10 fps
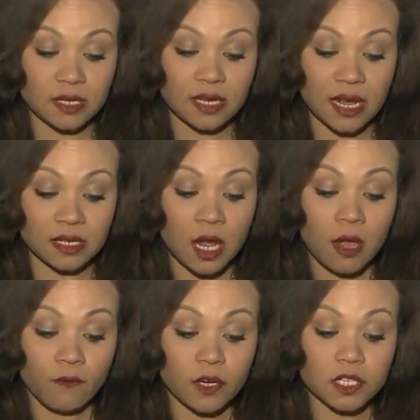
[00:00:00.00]
that says
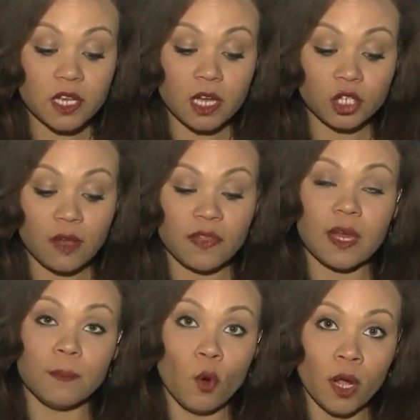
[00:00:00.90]
for discussion
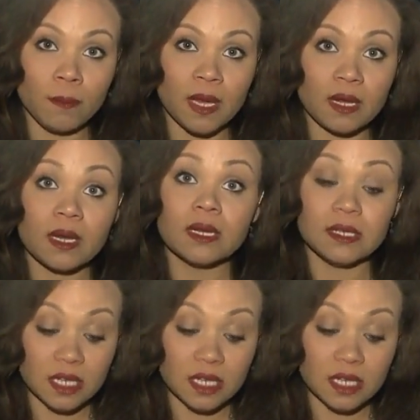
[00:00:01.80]
of the appointment,